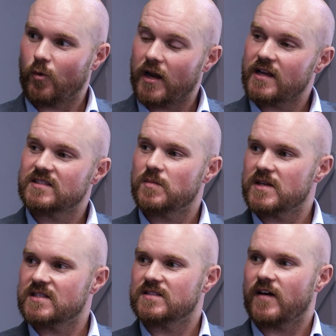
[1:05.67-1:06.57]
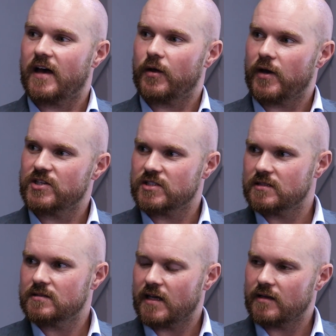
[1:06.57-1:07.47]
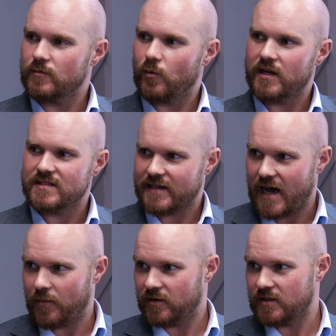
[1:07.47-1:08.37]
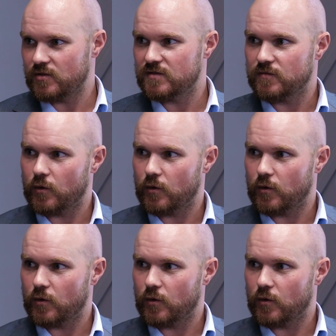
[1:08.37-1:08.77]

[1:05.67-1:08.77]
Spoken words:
What is a business valuation, and what is it commonly used